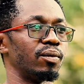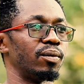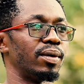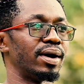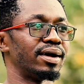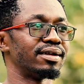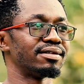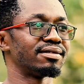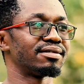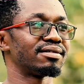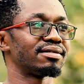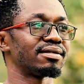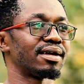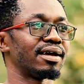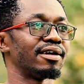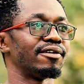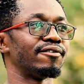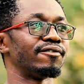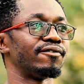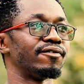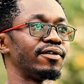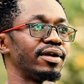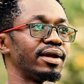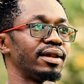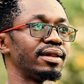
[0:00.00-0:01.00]
Once
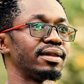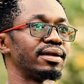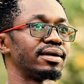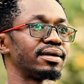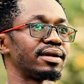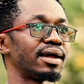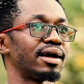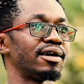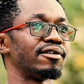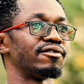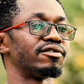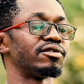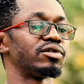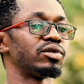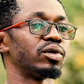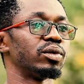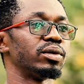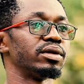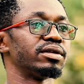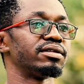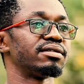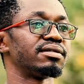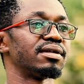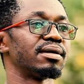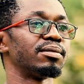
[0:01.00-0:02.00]
I feel that I've
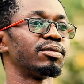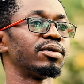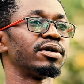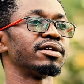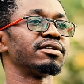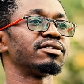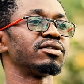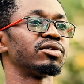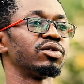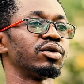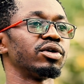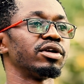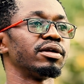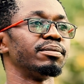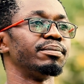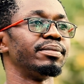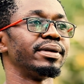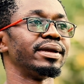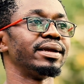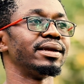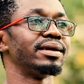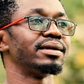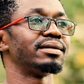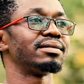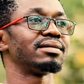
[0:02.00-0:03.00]
told someone's story,
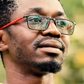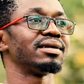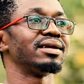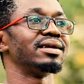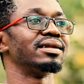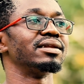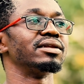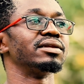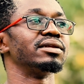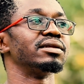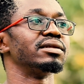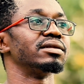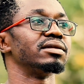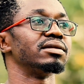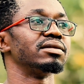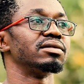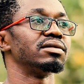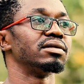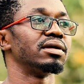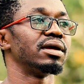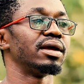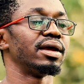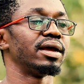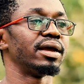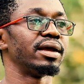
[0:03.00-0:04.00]
be it in
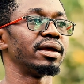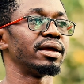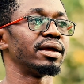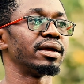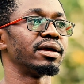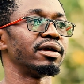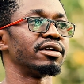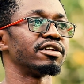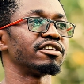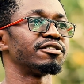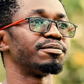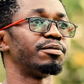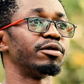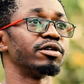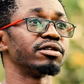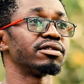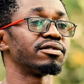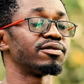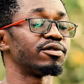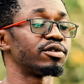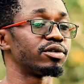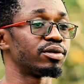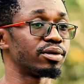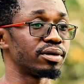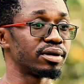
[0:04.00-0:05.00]

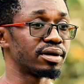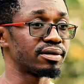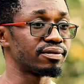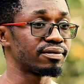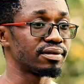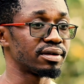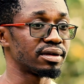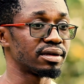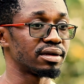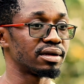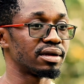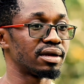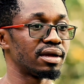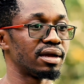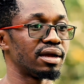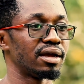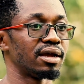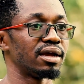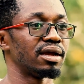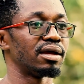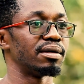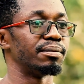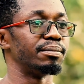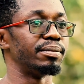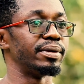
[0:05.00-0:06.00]
sports photography,
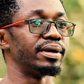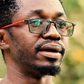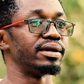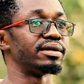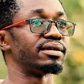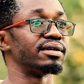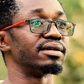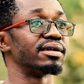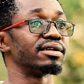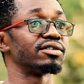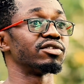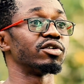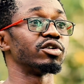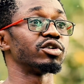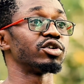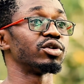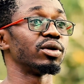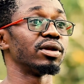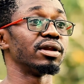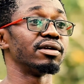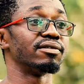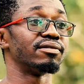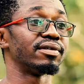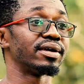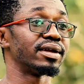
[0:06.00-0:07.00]
be it in a
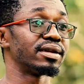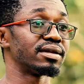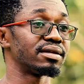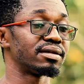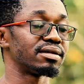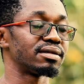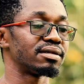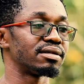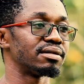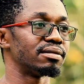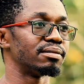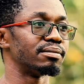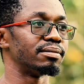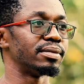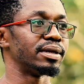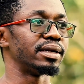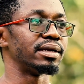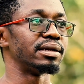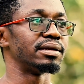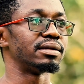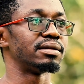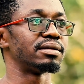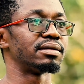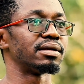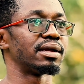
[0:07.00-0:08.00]
social event,
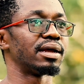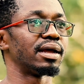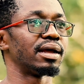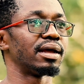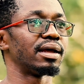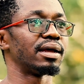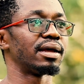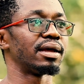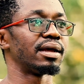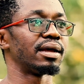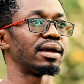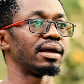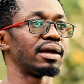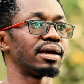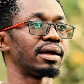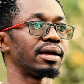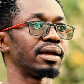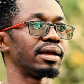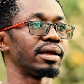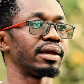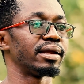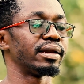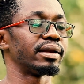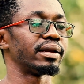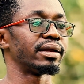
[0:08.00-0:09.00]
be it
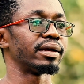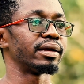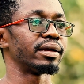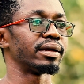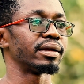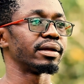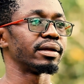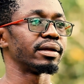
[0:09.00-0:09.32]
in